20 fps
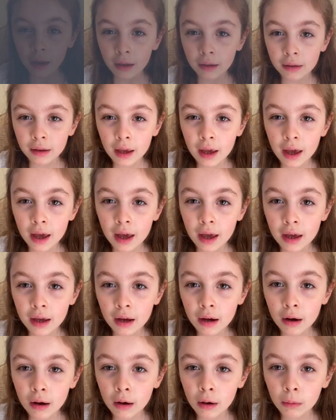
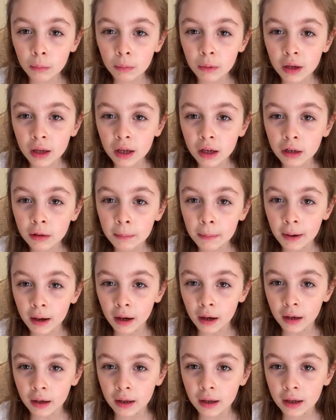They are weak,
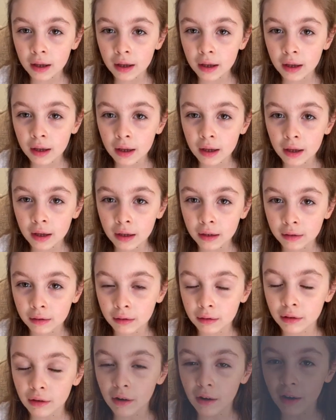but he is
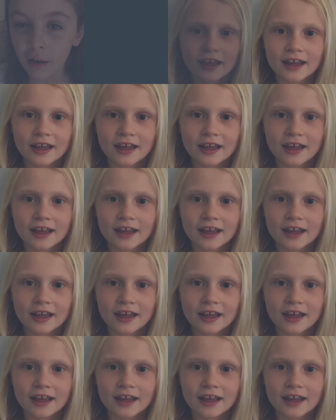strong.